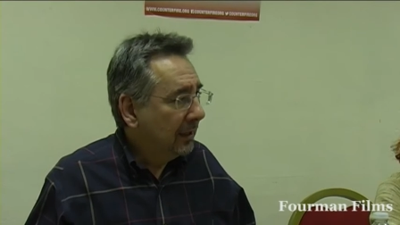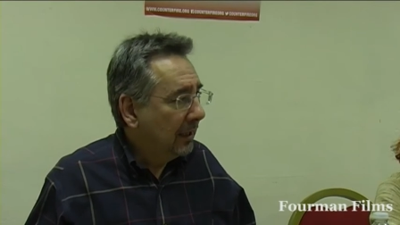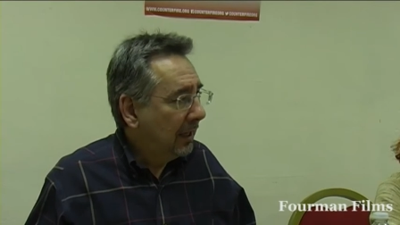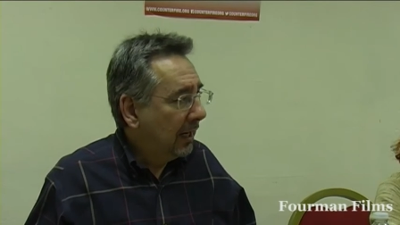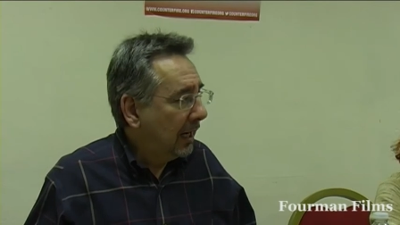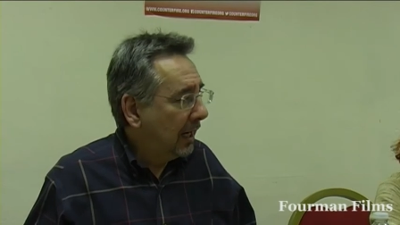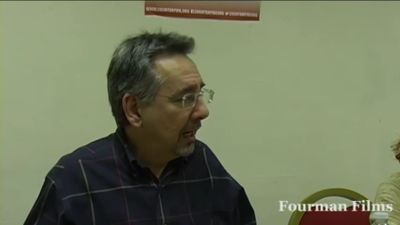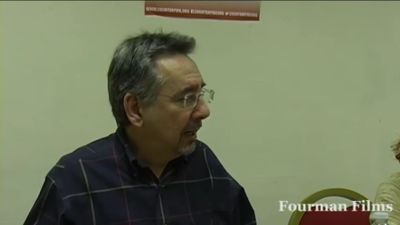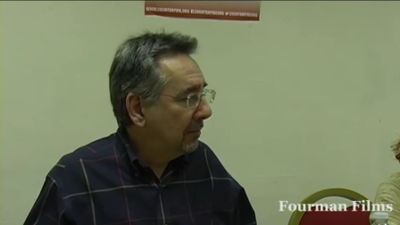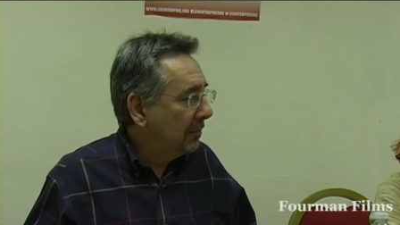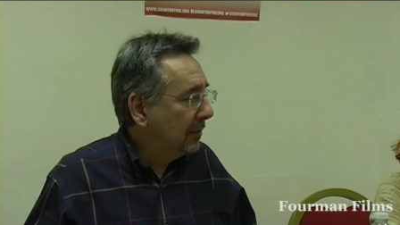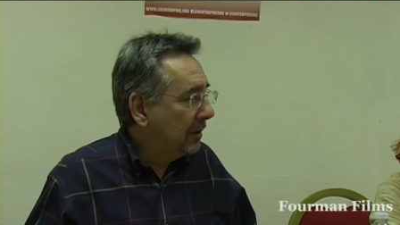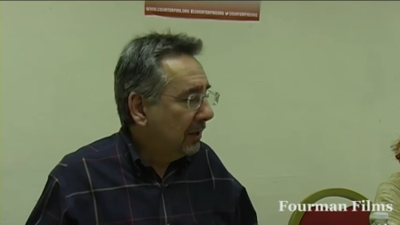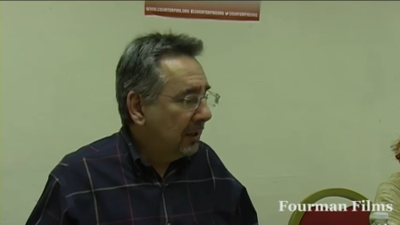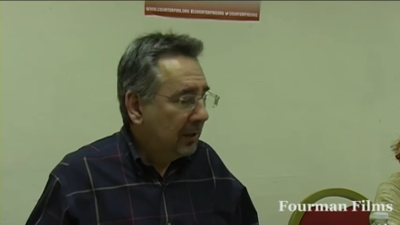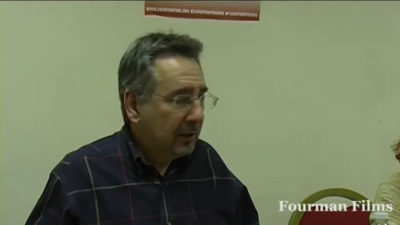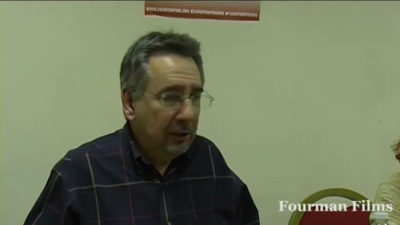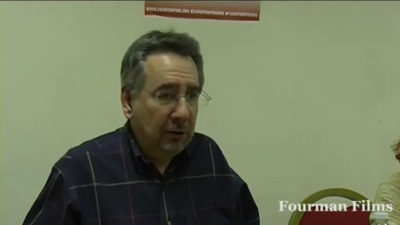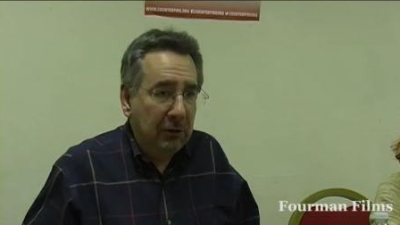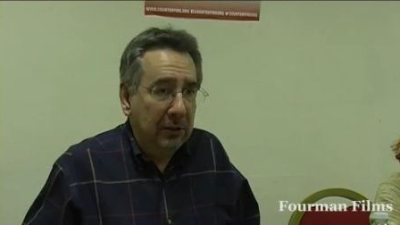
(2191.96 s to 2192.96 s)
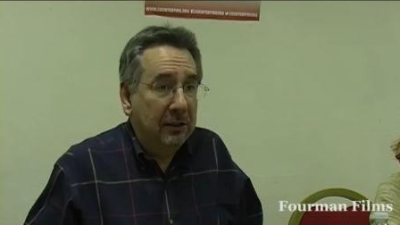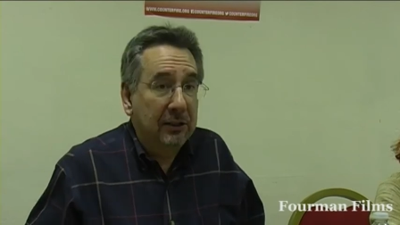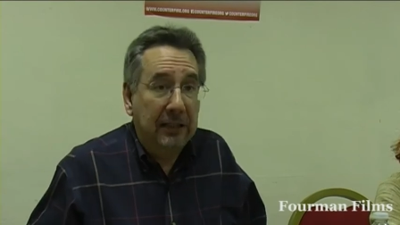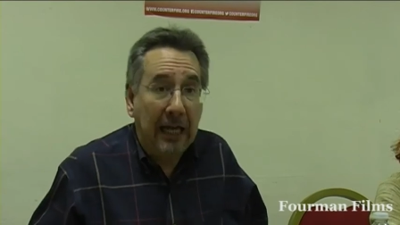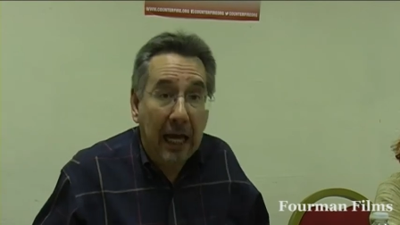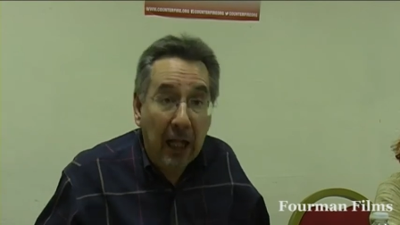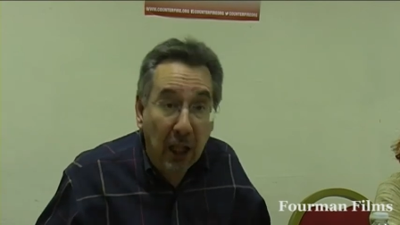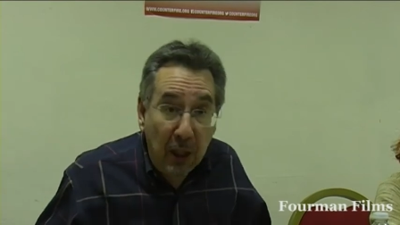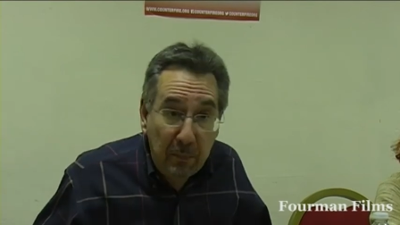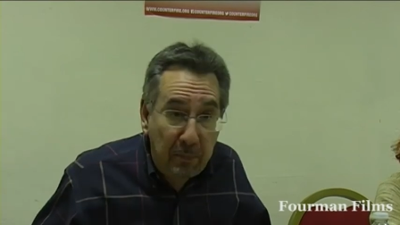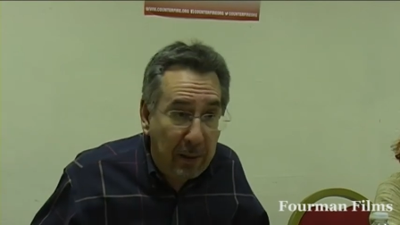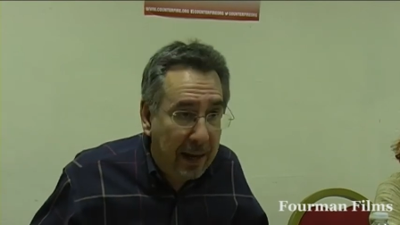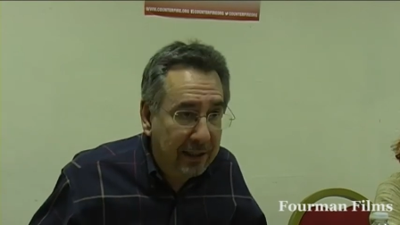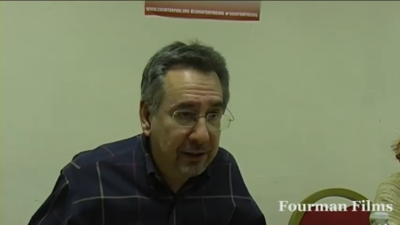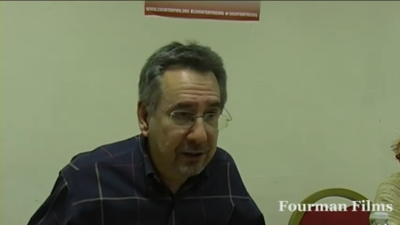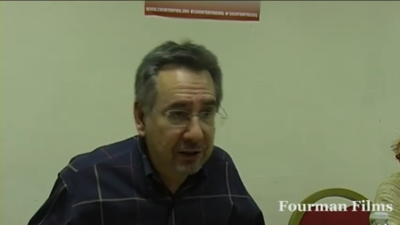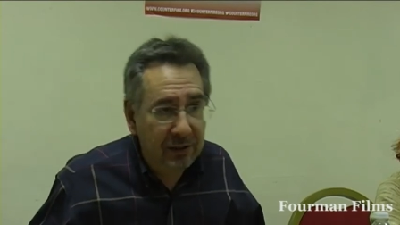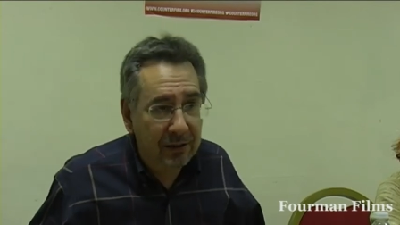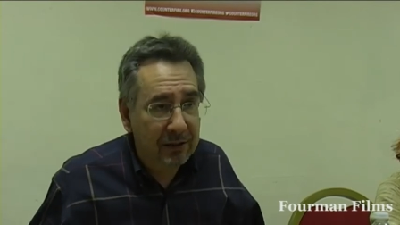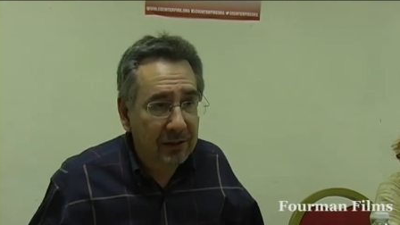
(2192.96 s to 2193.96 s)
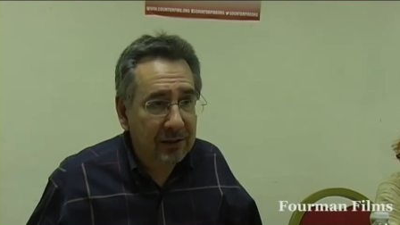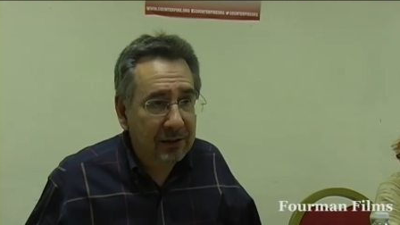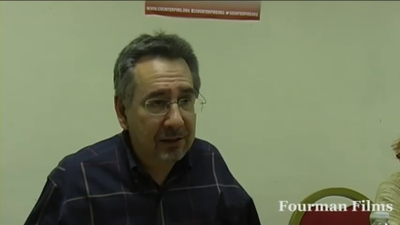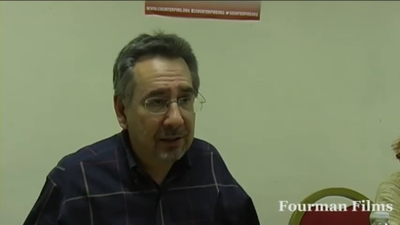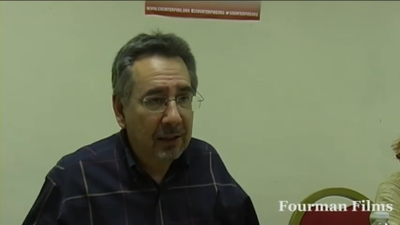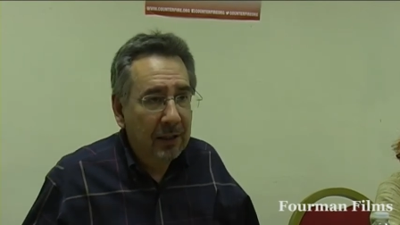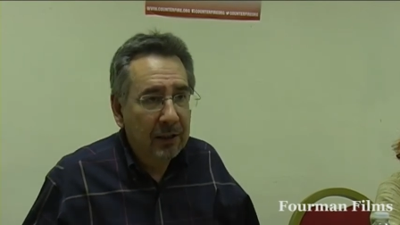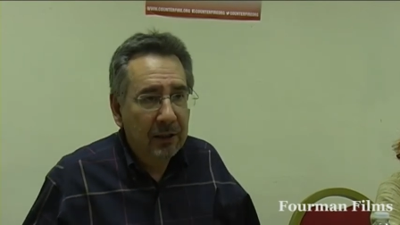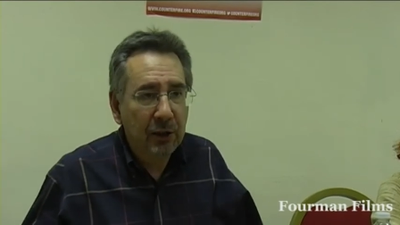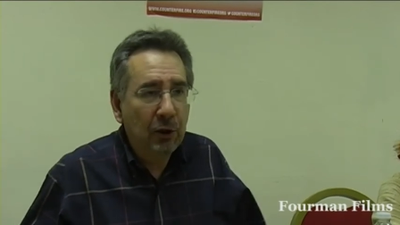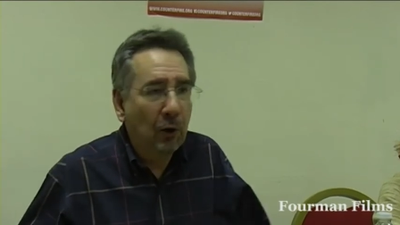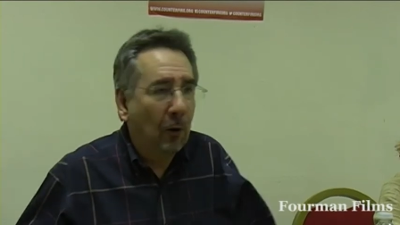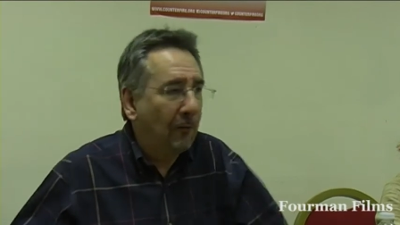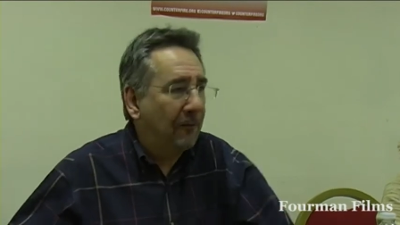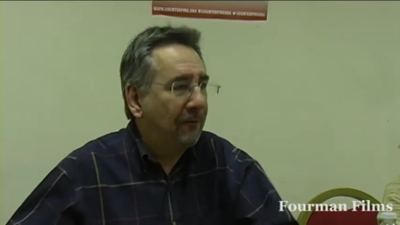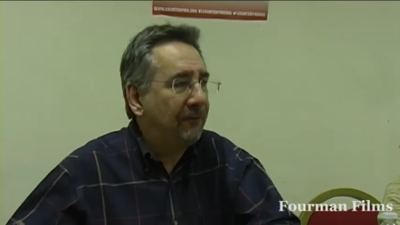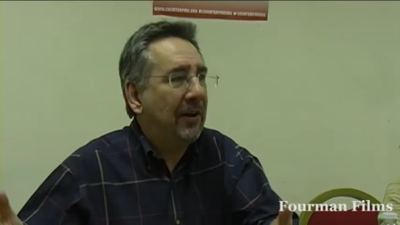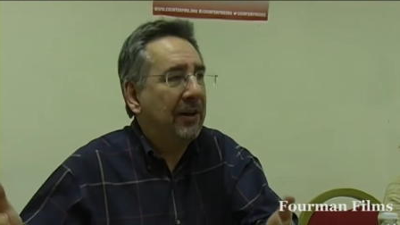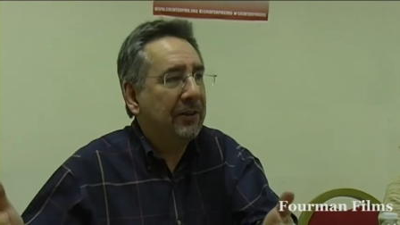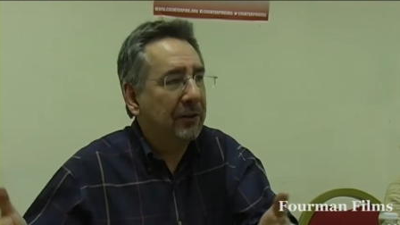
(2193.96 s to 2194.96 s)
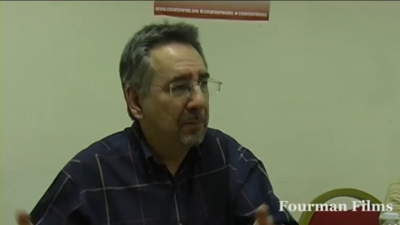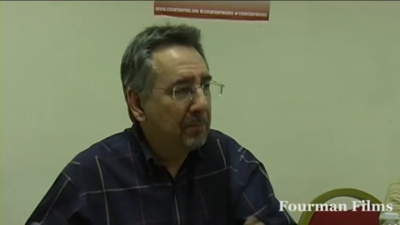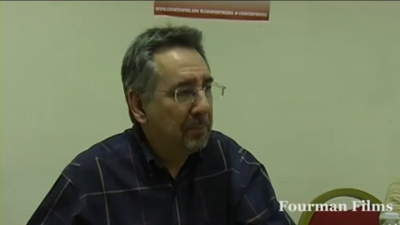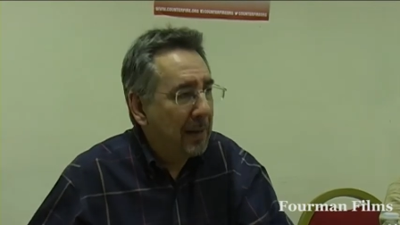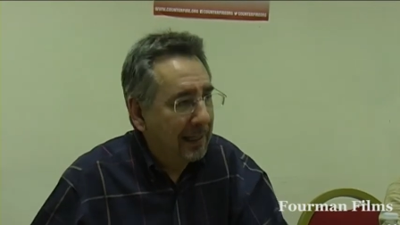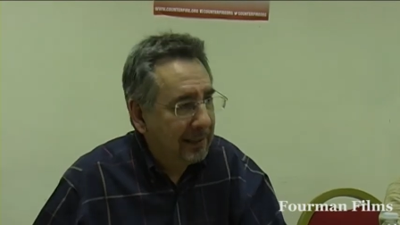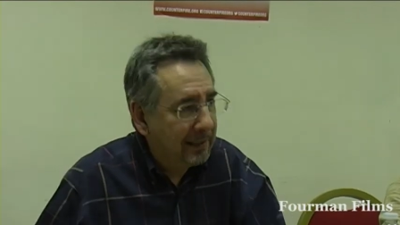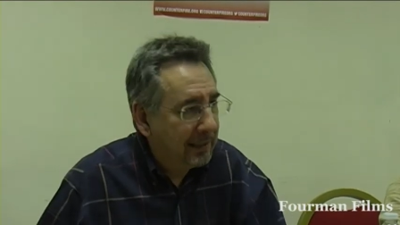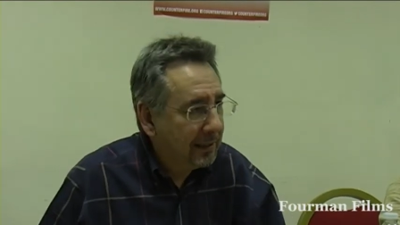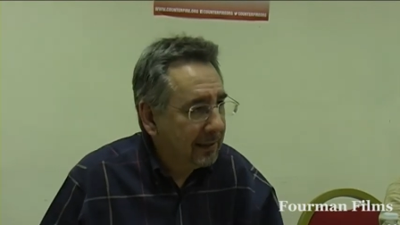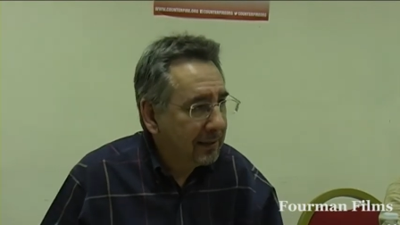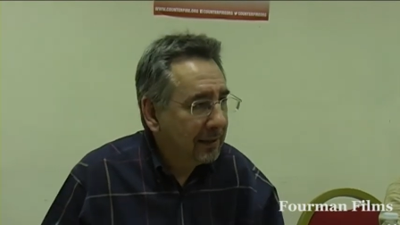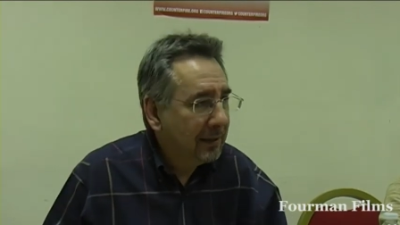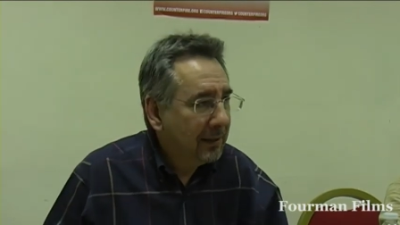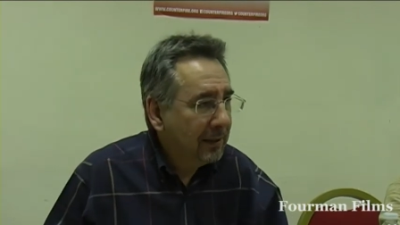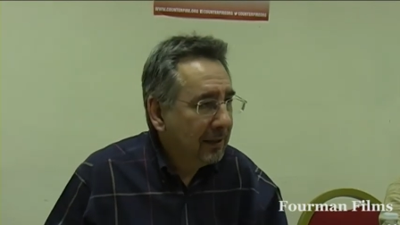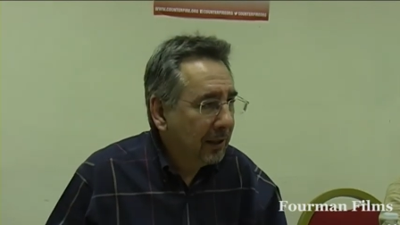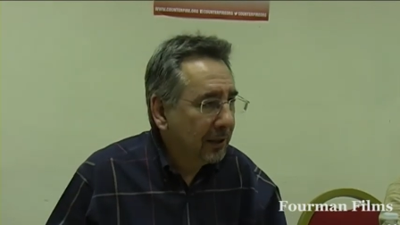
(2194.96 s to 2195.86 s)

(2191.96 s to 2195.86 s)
You can tell pensioners that you're feather-bedded